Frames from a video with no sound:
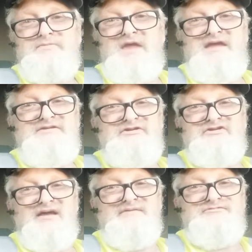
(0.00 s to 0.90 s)
he just
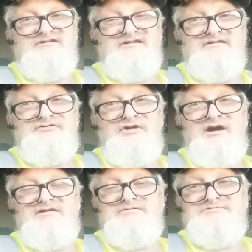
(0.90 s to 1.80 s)
left it in the
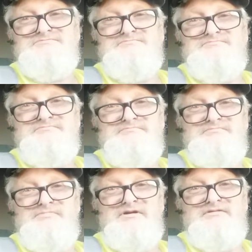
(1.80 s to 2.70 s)
truck.
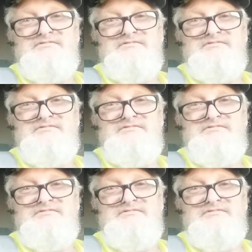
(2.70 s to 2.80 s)
But